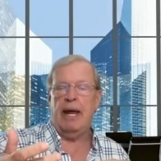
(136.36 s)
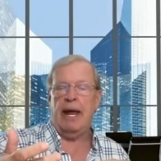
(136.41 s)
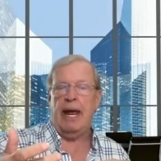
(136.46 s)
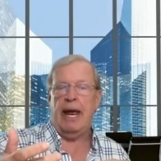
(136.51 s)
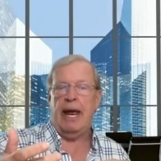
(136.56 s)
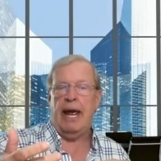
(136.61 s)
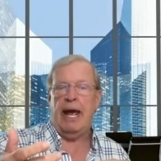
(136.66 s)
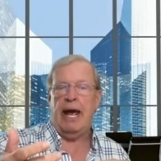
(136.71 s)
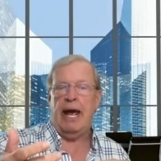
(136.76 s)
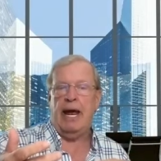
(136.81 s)

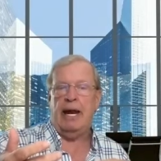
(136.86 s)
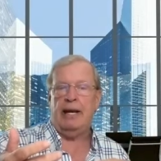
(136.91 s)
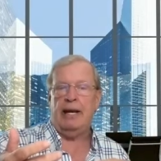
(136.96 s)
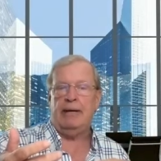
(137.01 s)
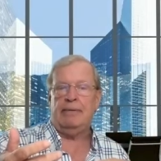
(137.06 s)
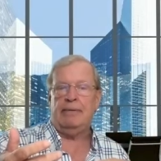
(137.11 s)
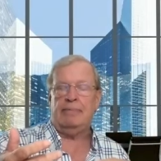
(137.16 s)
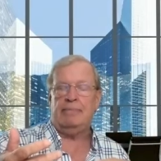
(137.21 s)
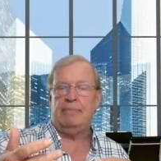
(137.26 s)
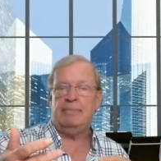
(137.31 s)

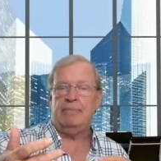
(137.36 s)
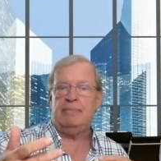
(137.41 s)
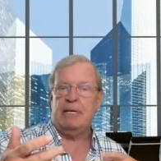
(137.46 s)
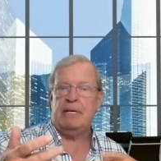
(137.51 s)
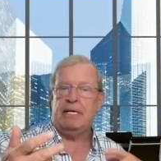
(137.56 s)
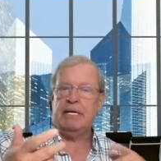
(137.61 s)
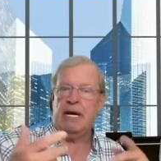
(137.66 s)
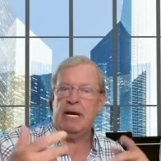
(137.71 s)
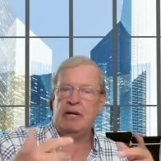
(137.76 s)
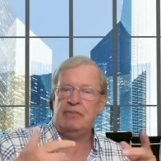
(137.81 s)
And
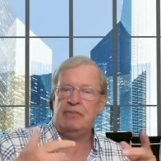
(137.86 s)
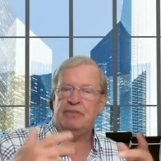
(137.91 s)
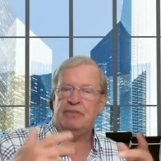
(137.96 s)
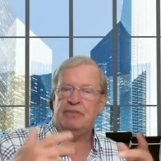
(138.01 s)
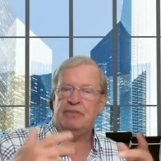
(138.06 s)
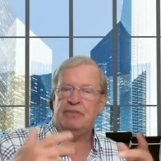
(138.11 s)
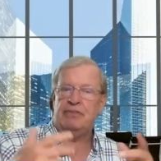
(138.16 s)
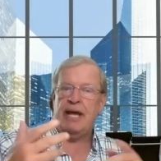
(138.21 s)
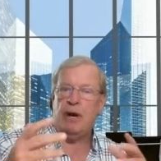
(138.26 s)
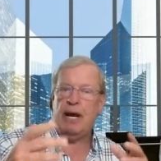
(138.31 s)
because
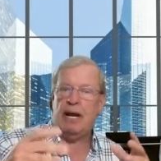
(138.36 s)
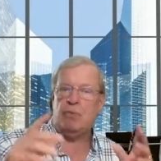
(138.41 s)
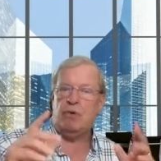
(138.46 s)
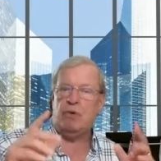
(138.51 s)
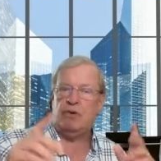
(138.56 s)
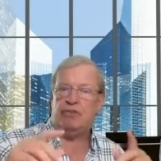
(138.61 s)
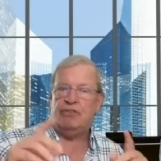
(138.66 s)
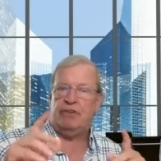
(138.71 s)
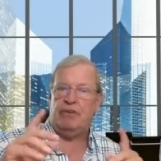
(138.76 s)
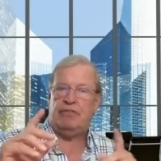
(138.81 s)
that
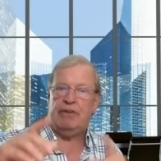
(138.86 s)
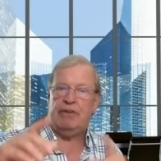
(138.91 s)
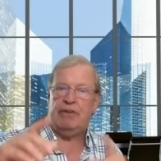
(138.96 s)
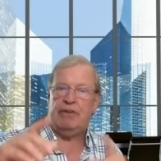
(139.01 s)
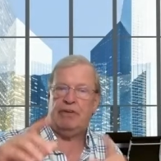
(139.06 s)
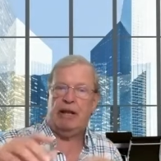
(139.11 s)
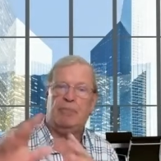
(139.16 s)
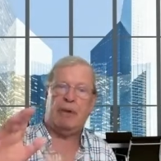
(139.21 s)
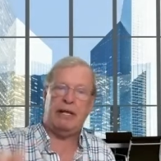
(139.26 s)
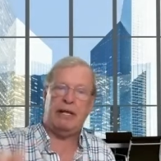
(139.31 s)
way was
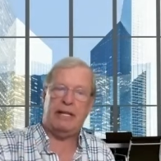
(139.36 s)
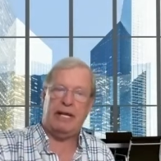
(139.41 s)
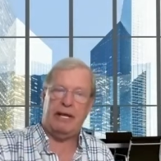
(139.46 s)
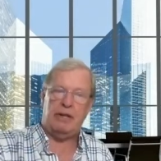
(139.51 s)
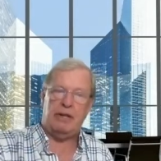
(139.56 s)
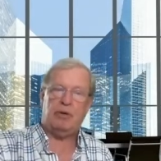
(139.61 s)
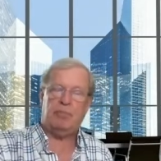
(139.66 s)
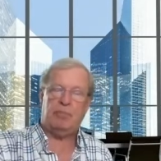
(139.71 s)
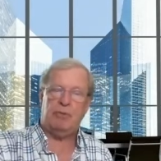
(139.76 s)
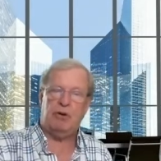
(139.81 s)
developed by
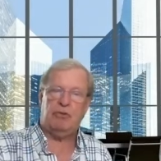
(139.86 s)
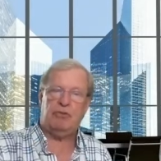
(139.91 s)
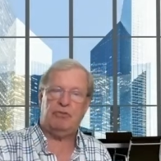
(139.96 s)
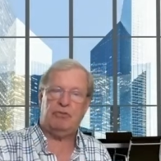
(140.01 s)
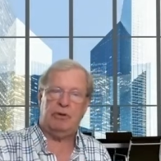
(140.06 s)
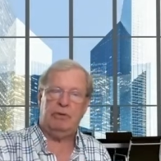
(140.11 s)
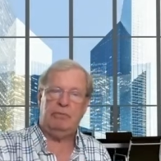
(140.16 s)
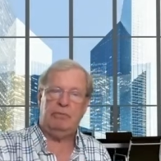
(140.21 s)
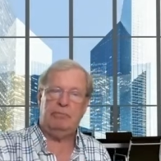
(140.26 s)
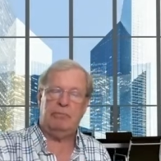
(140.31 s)
that other
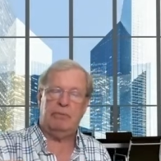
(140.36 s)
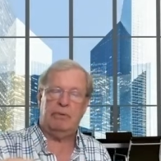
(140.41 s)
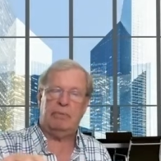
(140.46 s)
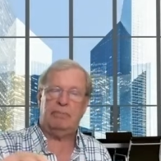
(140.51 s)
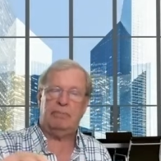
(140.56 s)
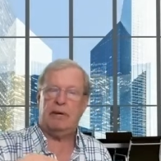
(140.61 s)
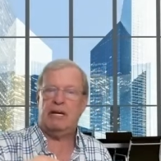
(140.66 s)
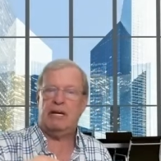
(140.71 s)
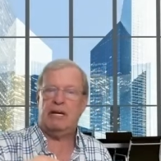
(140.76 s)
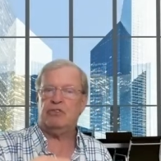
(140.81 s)
person
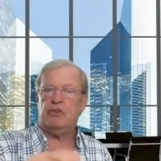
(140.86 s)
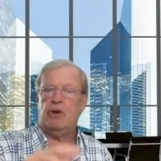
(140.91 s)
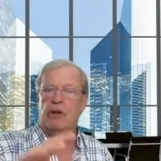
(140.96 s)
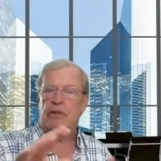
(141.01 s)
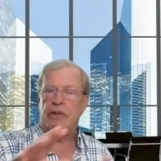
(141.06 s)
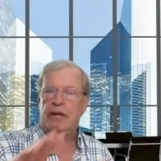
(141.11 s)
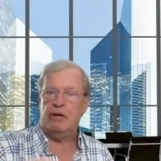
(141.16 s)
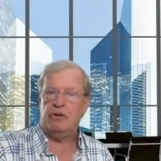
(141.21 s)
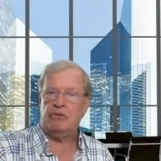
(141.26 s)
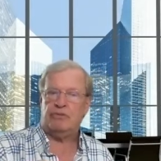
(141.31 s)
and based
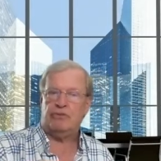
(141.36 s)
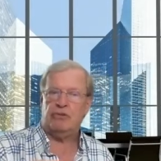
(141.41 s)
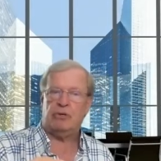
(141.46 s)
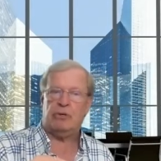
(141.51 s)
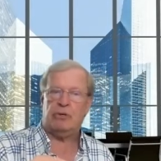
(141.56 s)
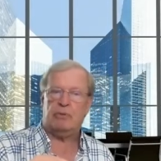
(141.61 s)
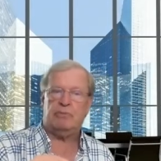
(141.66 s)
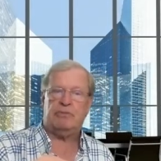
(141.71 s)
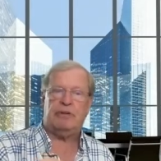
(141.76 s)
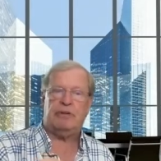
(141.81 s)
on their
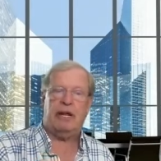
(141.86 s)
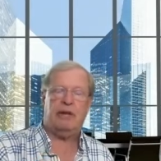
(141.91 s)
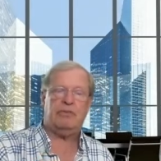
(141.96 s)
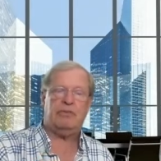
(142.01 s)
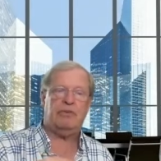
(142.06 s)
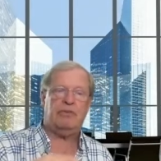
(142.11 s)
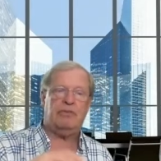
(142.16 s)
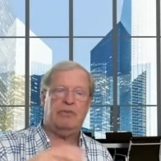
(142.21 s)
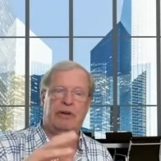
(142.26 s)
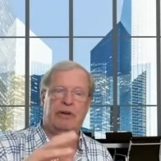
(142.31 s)

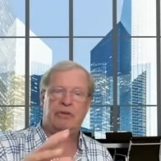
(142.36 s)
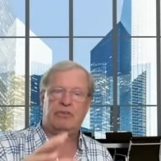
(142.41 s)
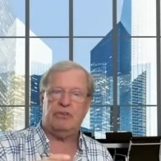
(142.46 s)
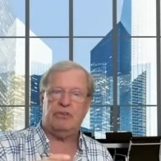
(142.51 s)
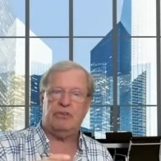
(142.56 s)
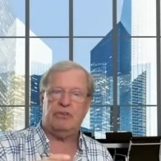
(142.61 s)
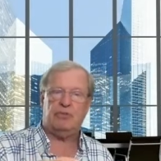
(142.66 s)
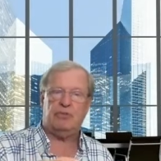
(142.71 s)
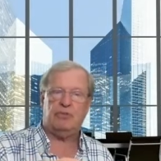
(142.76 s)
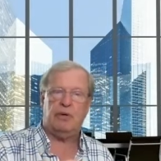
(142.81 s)
circumstances, their
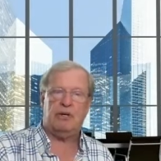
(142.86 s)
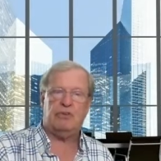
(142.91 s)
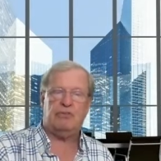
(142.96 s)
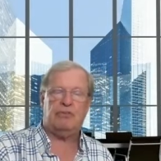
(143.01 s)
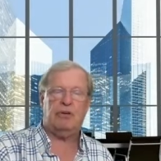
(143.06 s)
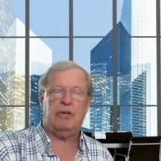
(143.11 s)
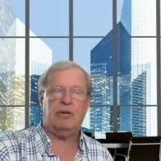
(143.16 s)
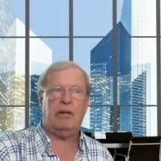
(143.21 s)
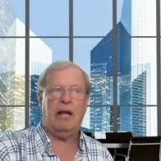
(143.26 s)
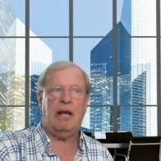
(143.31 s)

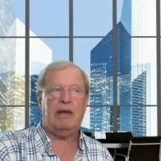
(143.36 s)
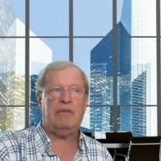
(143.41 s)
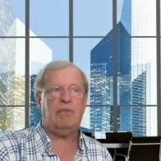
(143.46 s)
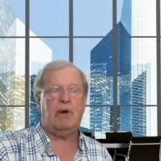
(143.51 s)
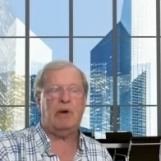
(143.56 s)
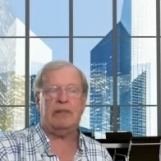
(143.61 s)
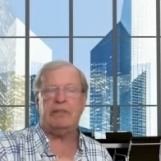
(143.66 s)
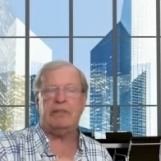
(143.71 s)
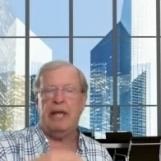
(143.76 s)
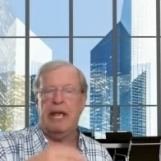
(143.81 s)
situation in life,
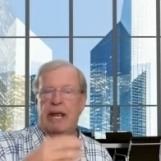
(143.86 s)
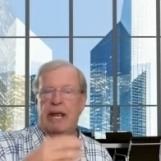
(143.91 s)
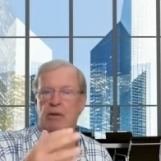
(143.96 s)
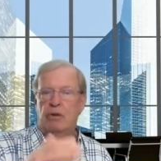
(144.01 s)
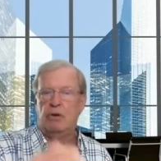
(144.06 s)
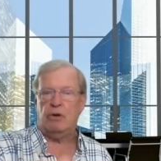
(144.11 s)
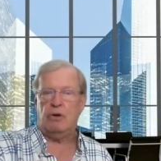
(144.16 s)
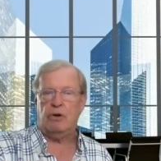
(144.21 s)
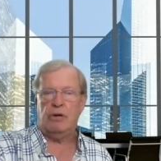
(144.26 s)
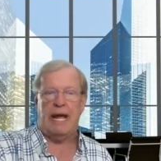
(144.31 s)
what they
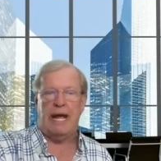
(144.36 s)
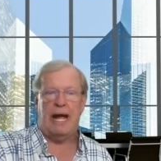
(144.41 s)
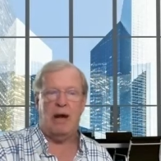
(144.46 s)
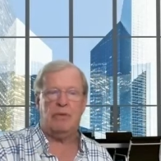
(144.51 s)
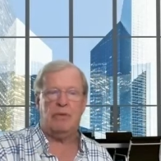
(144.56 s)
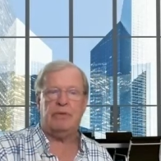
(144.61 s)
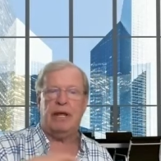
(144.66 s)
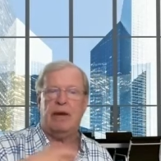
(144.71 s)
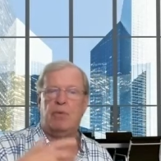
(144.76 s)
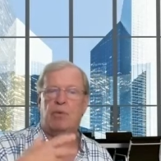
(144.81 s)
learned,
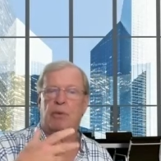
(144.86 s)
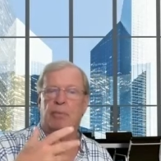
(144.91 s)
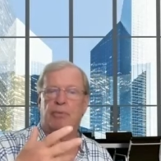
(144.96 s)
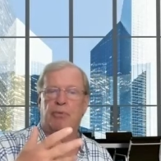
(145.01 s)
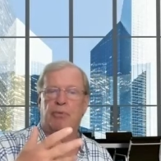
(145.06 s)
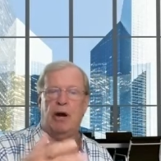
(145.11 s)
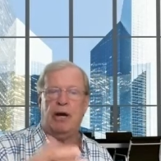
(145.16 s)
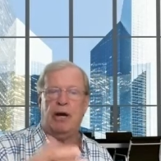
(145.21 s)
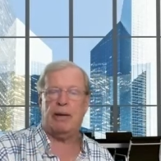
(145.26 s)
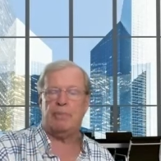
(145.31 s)
how they were
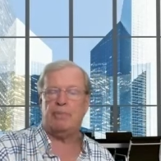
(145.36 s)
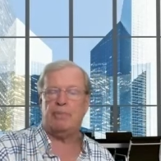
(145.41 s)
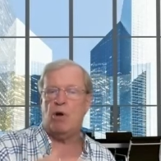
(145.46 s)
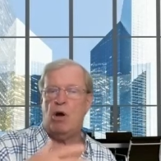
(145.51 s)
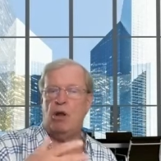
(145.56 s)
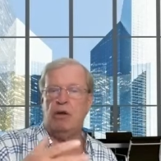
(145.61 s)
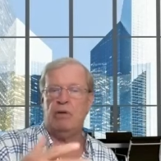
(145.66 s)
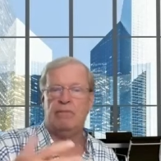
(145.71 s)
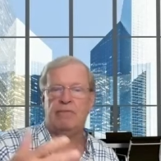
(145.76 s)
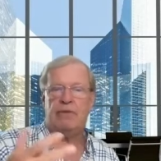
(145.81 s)
brought up,
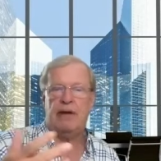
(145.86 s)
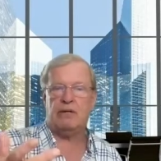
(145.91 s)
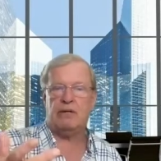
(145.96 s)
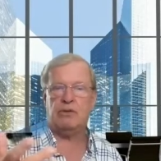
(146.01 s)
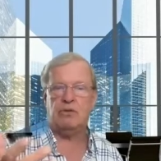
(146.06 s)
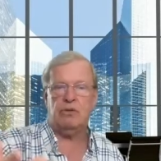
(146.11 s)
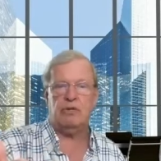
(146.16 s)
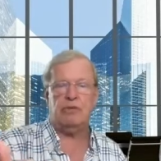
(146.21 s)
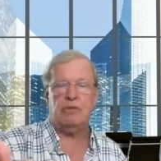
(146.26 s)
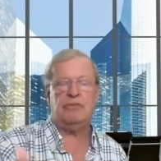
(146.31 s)
all of that
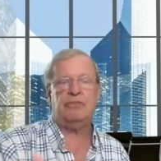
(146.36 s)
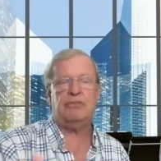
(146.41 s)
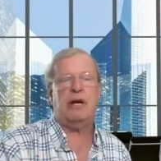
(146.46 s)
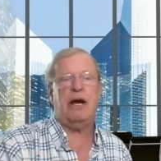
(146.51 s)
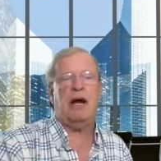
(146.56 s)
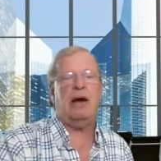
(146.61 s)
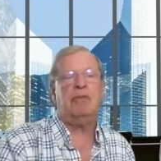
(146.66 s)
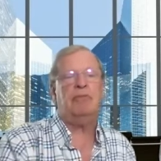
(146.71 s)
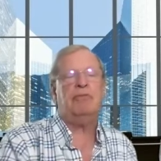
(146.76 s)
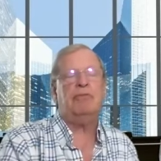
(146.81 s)
good
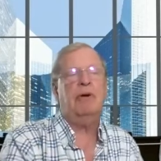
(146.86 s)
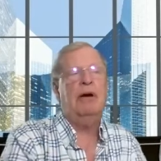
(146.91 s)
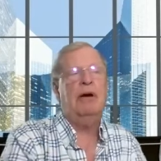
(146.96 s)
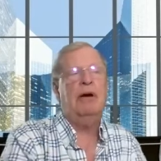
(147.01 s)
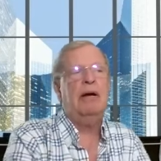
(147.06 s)
stuff,